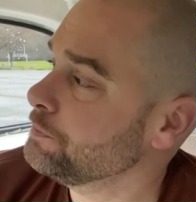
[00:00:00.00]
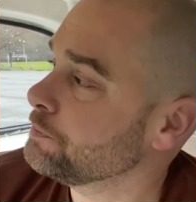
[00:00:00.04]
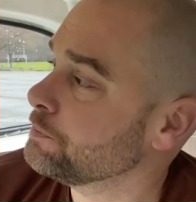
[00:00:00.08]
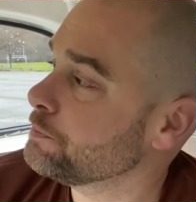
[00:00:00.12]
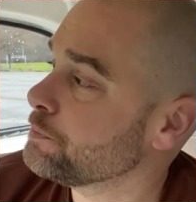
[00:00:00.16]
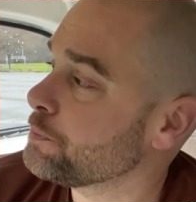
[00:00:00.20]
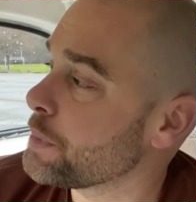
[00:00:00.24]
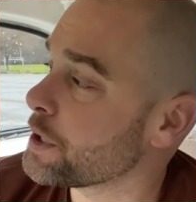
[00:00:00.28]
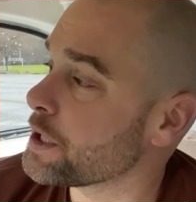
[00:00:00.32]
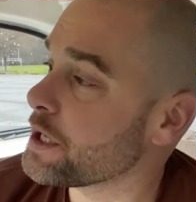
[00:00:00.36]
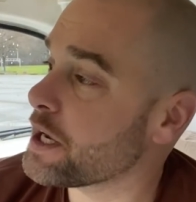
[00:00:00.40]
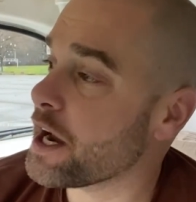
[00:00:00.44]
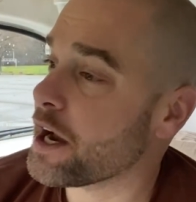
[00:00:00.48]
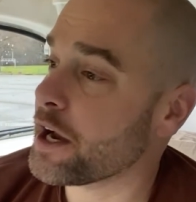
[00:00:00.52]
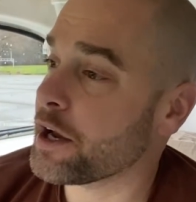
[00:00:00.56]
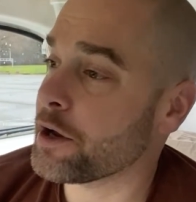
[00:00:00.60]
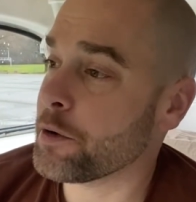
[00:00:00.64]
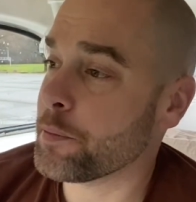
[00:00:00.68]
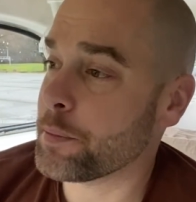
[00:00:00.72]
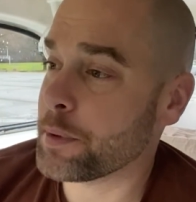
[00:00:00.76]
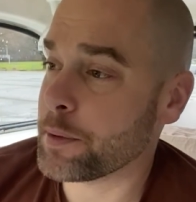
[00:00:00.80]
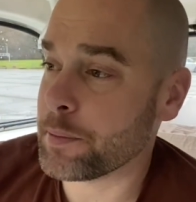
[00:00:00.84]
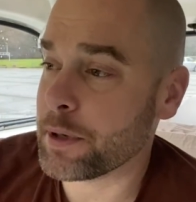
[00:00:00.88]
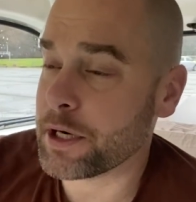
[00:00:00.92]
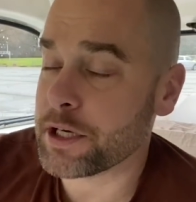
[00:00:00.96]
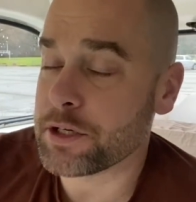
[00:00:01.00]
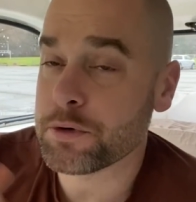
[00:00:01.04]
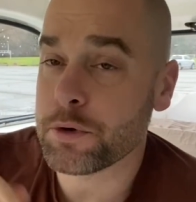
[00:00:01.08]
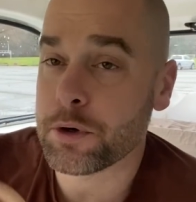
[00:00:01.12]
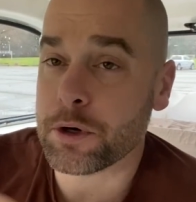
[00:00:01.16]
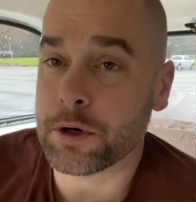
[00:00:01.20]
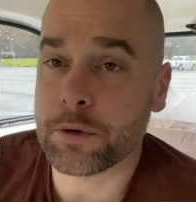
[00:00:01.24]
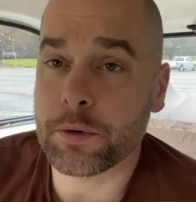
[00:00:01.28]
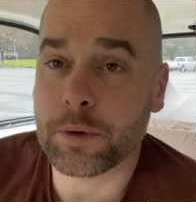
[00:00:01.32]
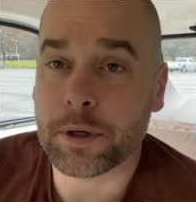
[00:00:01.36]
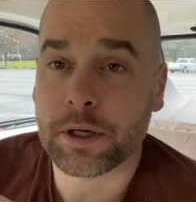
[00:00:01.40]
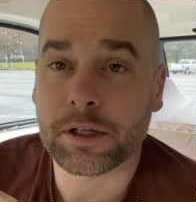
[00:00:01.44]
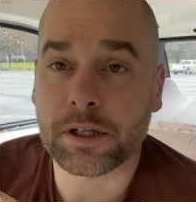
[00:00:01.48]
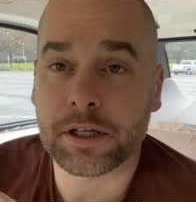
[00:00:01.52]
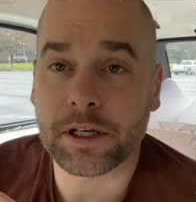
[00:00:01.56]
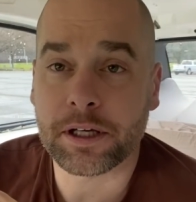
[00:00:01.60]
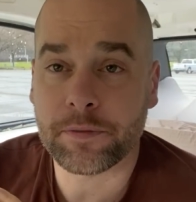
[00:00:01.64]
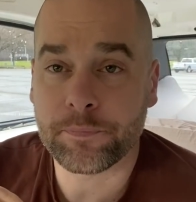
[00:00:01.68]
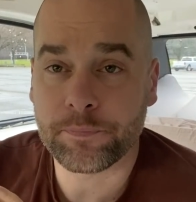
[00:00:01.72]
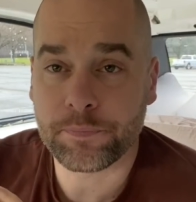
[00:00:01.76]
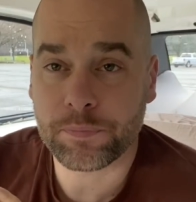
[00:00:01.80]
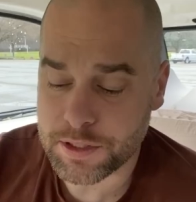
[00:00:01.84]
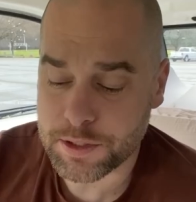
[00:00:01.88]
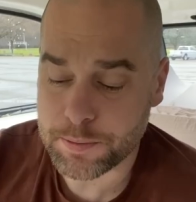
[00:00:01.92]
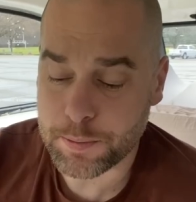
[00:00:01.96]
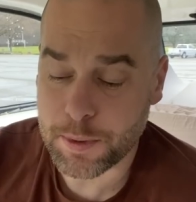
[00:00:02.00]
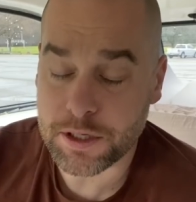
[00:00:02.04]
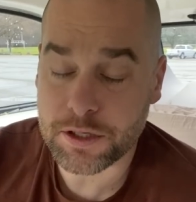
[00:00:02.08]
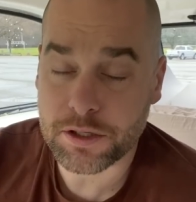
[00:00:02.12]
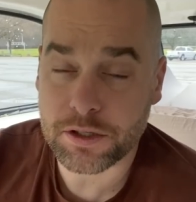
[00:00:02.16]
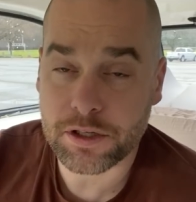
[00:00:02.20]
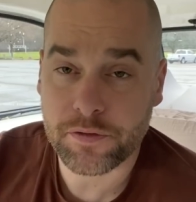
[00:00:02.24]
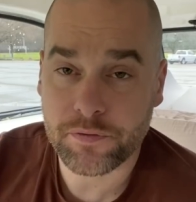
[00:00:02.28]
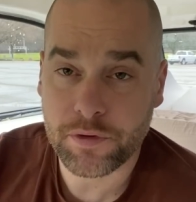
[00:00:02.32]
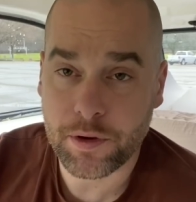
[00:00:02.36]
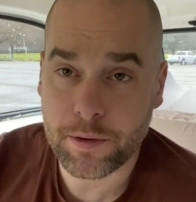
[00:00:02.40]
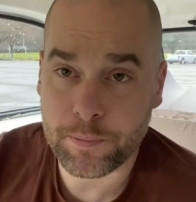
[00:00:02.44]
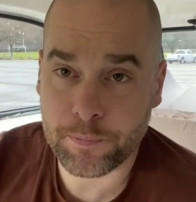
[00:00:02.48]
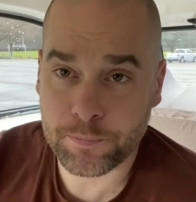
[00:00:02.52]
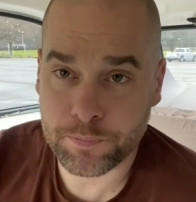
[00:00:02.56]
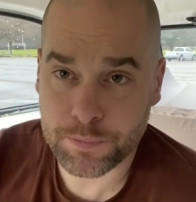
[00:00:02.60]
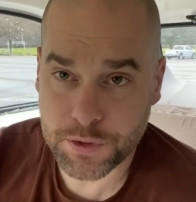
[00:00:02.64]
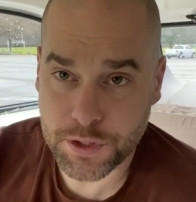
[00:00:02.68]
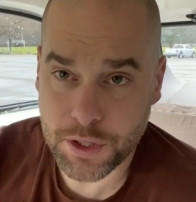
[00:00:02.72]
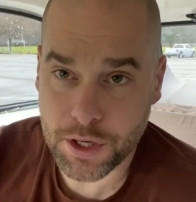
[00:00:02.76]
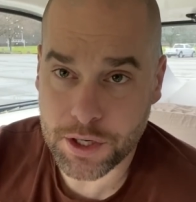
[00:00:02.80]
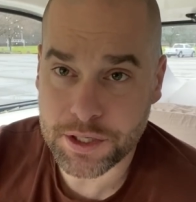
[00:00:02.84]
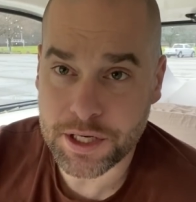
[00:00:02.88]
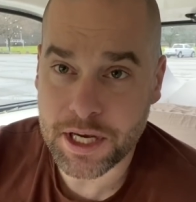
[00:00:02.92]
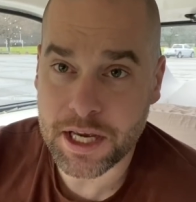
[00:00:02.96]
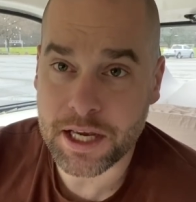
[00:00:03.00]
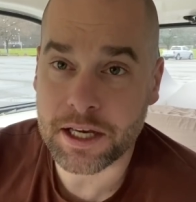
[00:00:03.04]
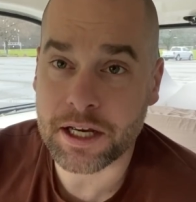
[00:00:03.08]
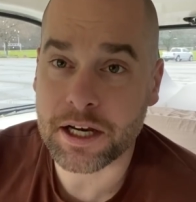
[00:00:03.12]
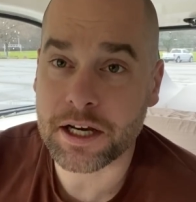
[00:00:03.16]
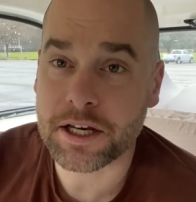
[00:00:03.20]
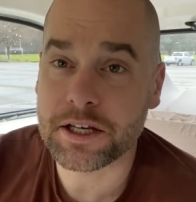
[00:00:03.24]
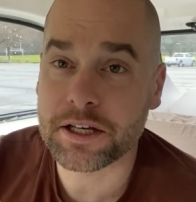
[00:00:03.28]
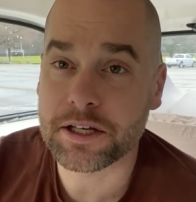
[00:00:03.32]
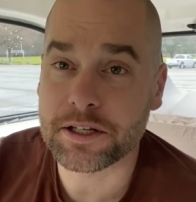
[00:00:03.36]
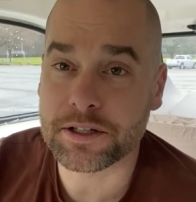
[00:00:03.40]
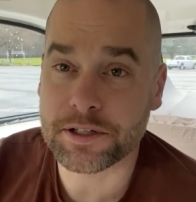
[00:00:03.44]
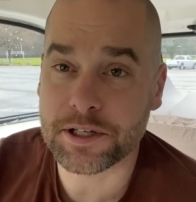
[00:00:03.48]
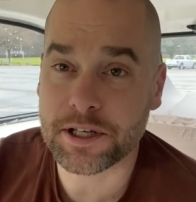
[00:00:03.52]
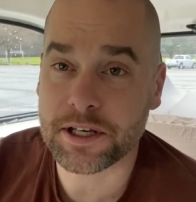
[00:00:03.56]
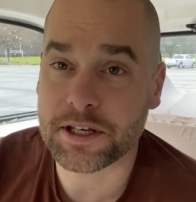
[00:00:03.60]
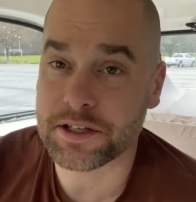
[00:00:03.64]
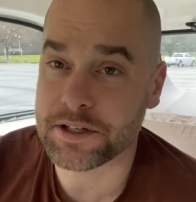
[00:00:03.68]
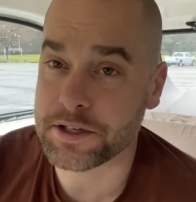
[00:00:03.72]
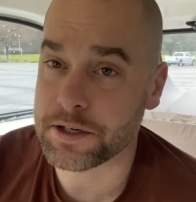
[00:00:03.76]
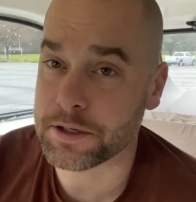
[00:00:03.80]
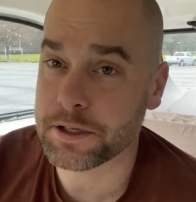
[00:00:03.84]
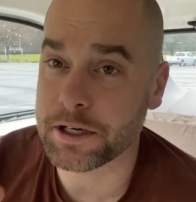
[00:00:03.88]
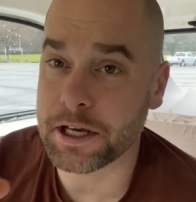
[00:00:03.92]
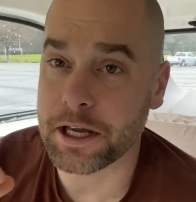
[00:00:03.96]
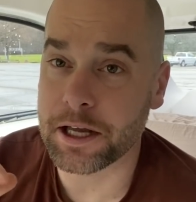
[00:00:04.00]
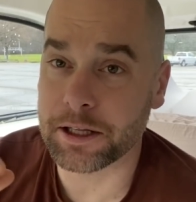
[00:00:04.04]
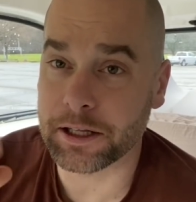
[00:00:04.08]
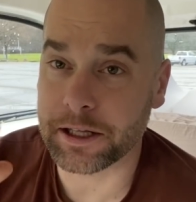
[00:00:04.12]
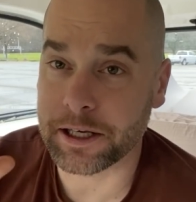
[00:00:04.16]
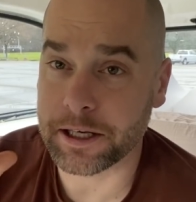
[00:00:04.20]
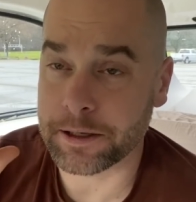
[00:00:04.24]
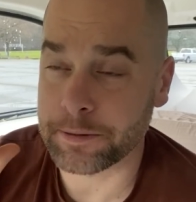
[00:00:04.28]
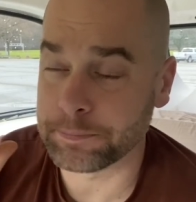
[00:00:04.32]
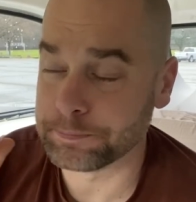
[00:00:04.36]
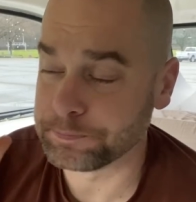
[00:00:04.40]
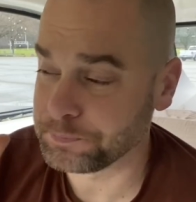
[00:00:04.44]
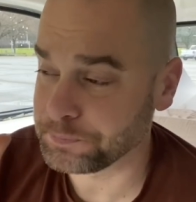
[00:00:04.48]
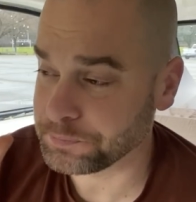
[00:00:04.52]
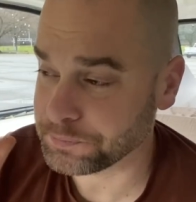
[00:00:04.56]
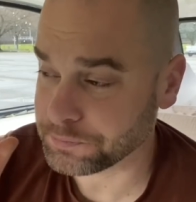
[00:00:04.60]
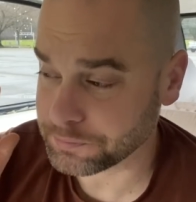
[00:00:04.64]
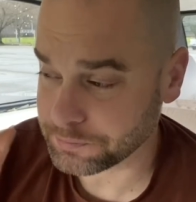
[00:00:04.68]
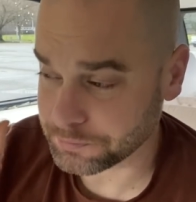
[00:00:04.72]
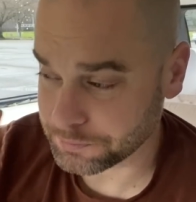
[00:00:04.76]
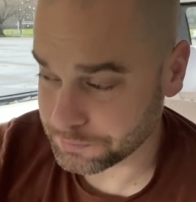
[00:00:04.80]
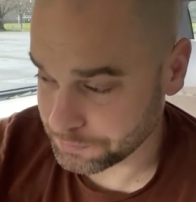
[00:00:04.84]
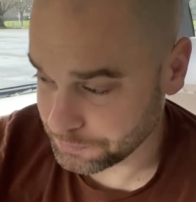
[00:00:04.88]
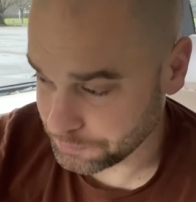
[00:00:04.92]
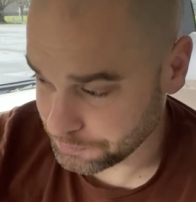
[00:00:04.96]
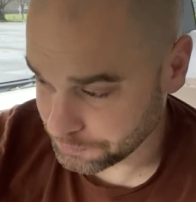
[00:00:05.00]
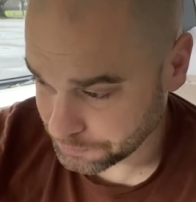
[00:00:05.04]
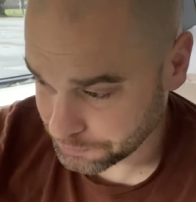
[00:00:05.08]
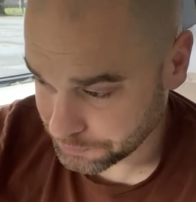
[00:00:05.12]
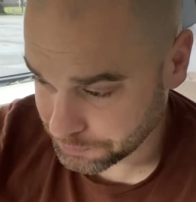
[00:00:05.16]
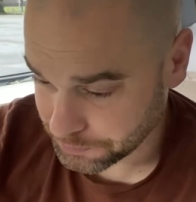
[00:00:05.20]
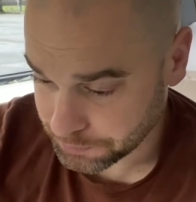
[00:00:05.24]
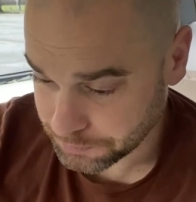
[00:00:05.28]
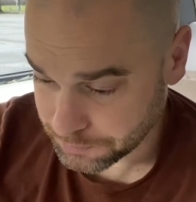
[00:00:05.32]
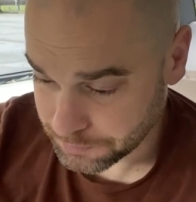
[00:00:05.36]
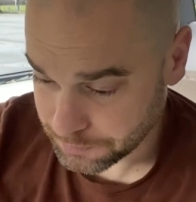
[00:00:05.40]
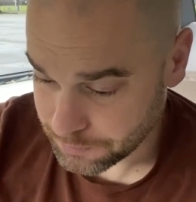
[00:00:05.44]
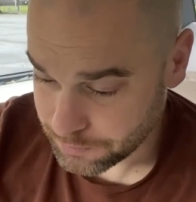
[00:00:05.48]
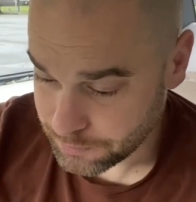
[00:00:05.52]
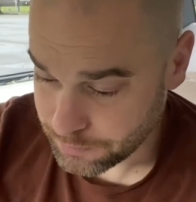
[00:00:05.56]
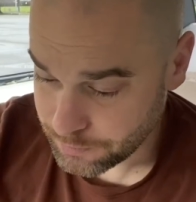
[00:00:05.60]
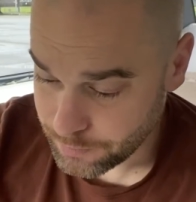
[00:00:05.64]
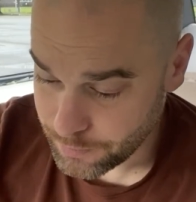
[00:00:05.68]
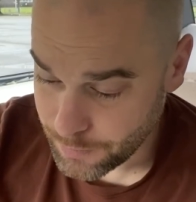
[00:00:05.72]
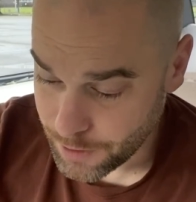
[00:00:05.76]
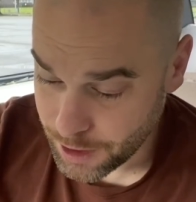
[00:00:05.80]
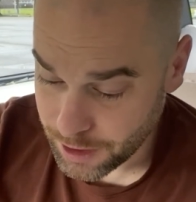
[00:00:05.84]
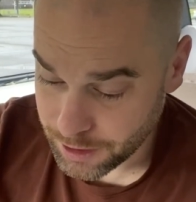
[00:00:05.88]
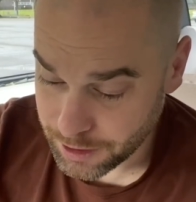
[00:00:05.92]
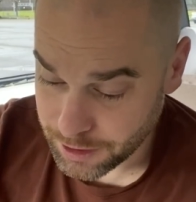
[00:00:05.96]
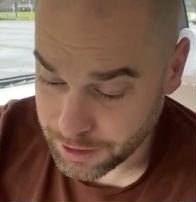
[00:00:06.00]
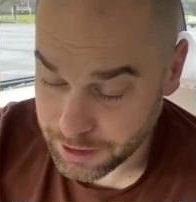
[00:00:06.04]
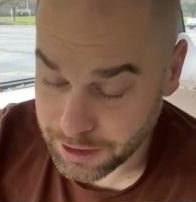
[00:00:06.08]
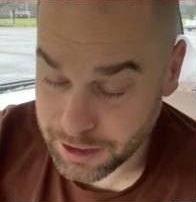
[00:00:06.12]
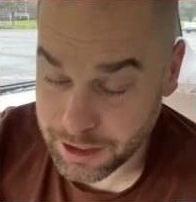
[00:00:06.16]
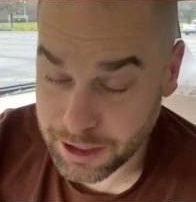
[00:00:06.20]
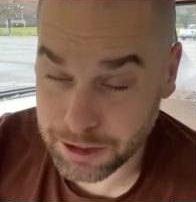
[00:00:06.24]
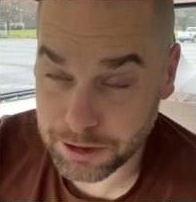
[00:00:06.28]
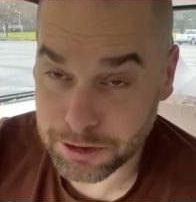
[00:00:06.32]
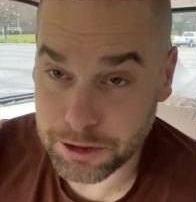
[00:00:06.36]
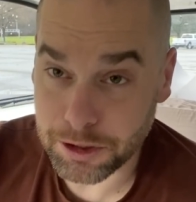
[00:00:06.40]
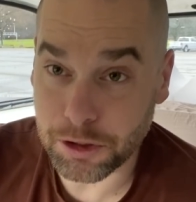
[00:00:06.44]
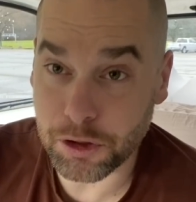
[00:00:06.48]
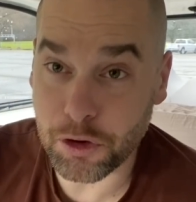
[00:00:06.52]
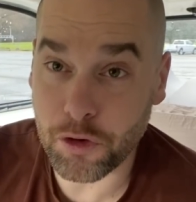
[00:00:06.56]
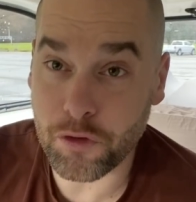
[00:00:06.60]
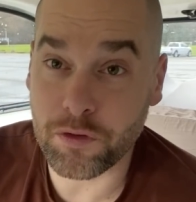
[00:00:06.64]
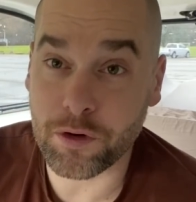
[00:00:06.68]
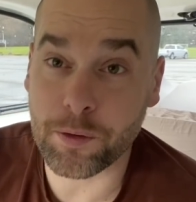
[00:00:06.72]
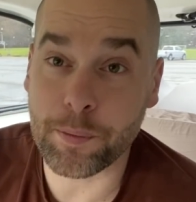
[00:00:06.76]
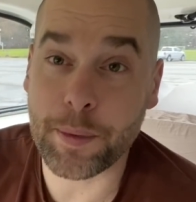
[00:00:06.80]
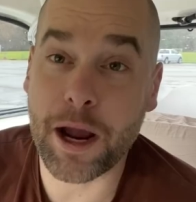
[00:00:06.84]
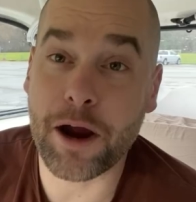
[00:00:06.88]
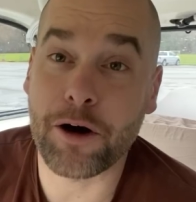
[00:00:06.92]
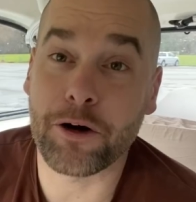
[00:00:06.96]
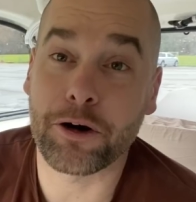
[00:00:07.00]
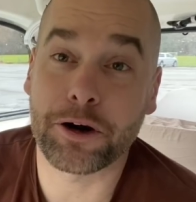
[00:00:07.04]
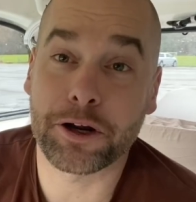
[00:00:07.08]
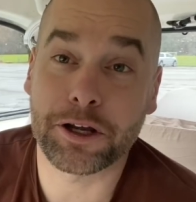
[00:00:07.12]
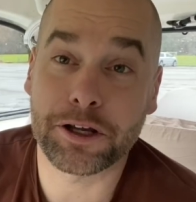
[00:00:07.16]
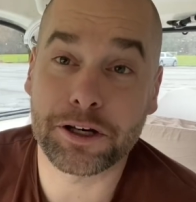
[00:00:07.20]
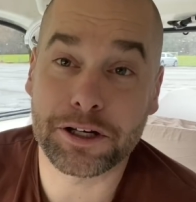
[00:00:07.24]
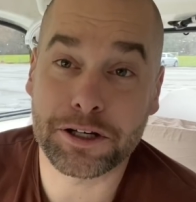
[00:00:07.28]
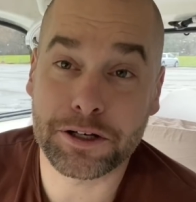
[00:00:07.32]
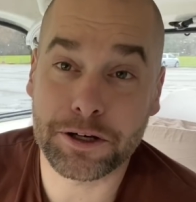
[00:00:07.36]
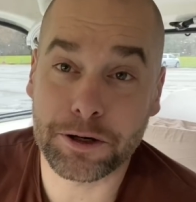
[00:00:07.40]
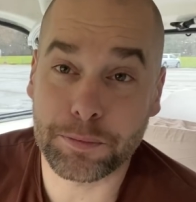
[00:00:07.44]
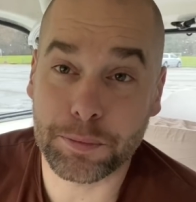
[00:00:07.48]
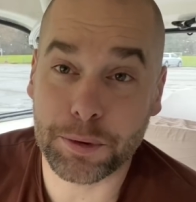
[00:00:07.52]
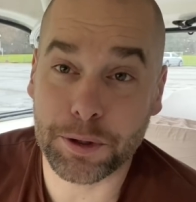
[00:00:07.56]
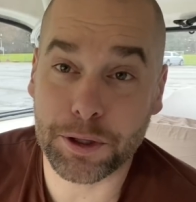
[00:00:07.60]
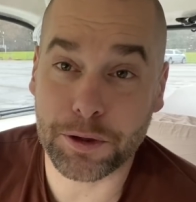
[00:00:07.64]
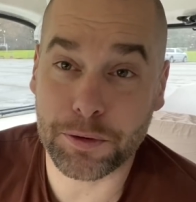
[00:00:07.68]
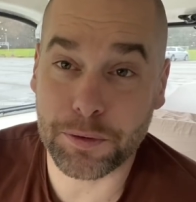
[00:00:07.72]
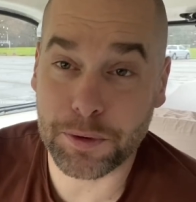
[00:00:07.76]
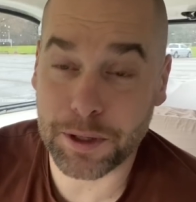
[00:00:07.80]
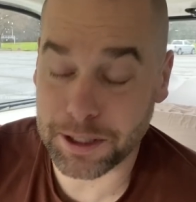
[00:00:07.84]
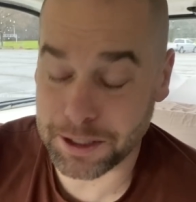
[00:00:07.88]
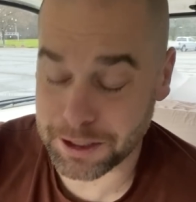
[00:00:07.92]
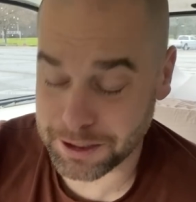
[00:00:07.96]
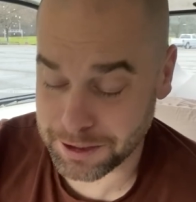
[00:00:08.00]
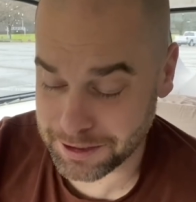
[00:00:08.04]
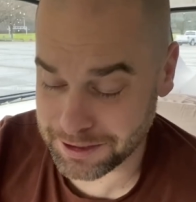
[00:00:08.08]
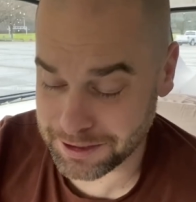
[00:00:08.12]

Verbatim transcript: But yeah, I open my door quickly, especially if I'm sauteing onions, because it'll get like, it can get a little overpowering in here pretty quick.